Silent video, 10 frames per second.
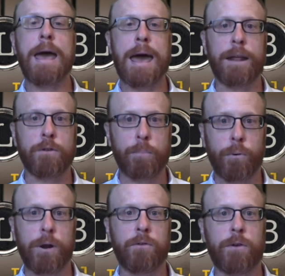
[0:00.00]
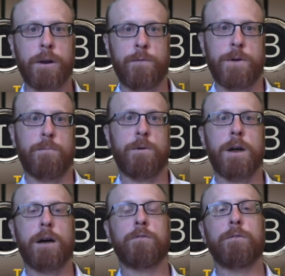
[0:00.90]
and it's a pretty significant
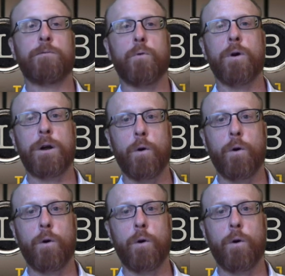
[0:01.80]
reduction for an